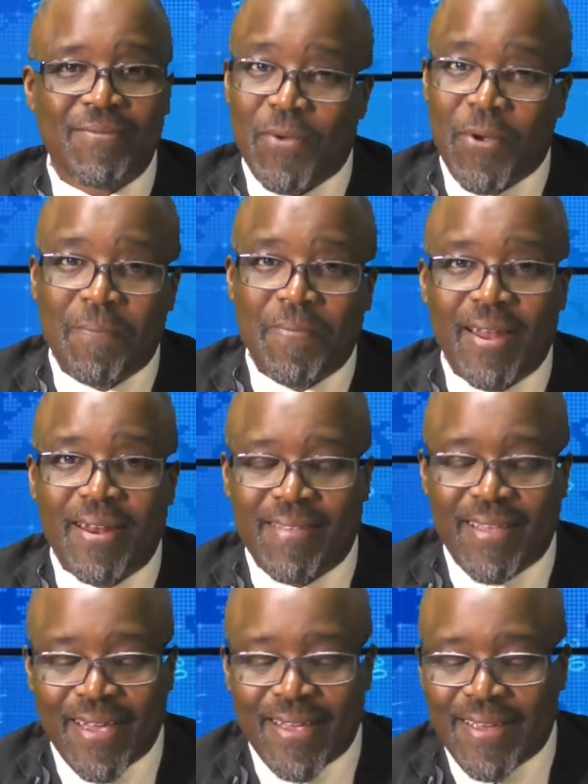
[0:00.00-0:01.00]
We hope that is
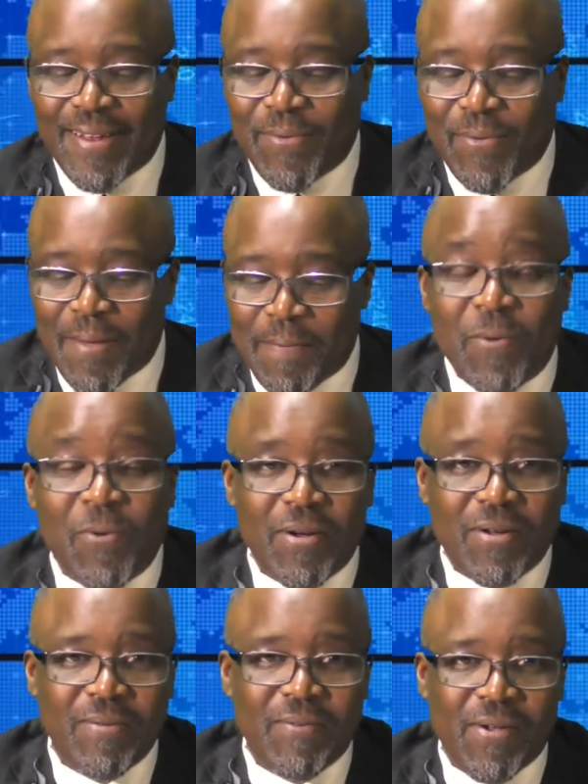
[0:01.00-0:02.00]
the case anyway, but
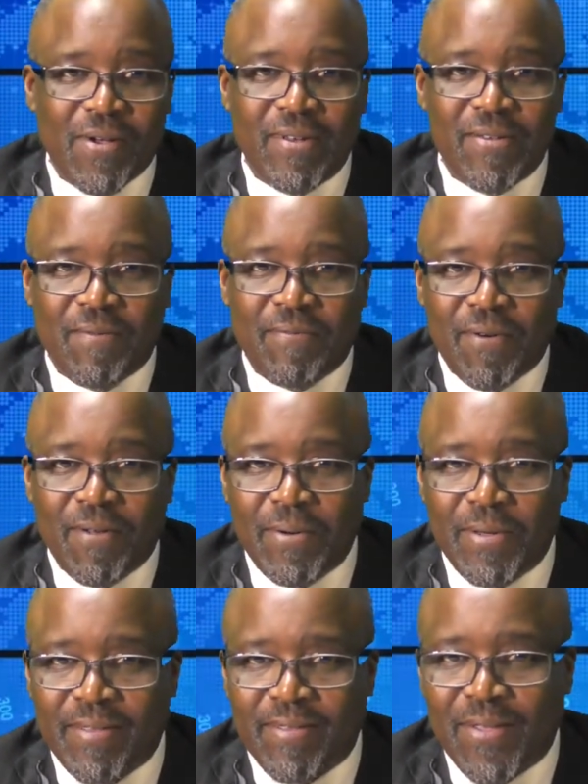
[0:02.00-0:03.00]
we'll continue
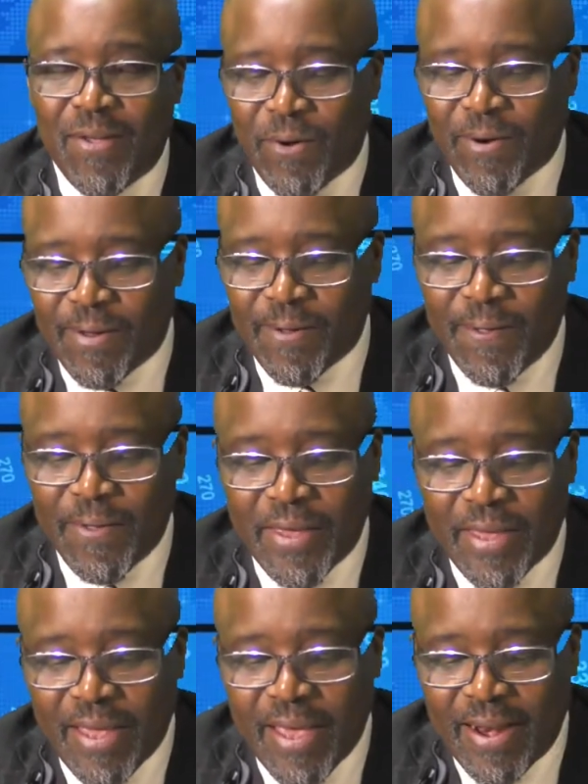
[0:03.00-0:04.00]
following the story
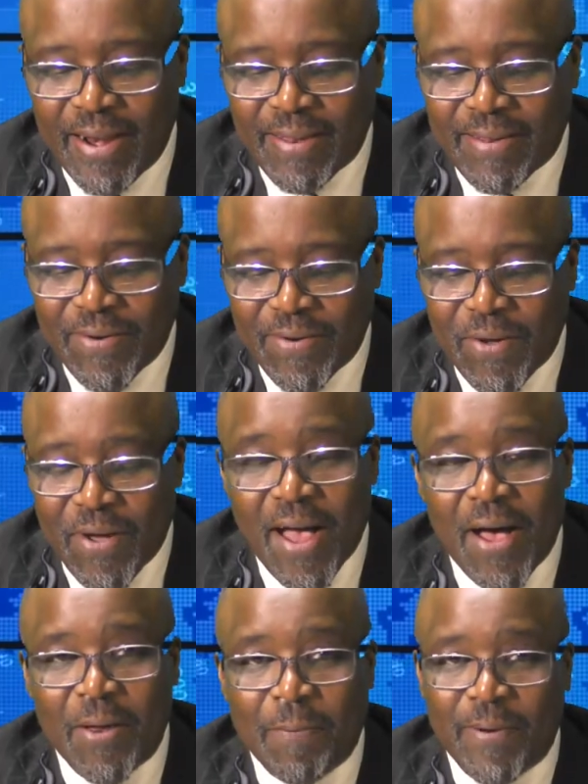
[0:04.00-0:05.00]
and let you know
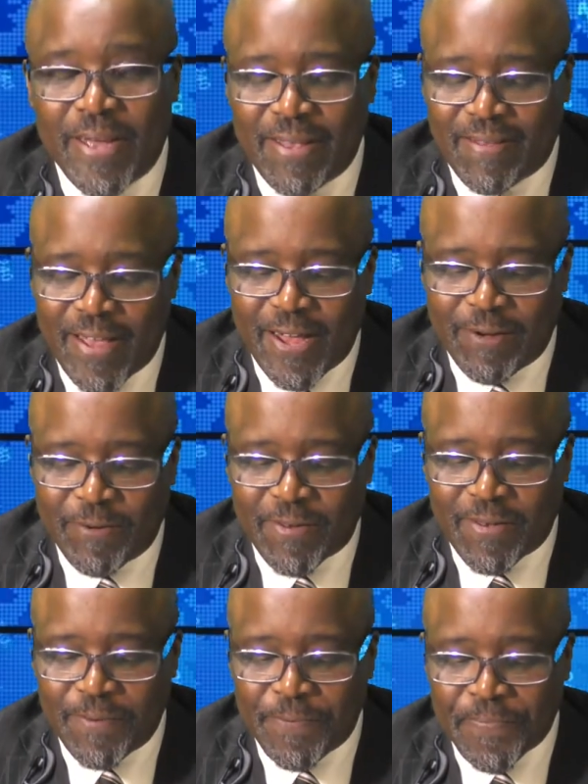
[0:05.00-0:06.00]
how it plays out.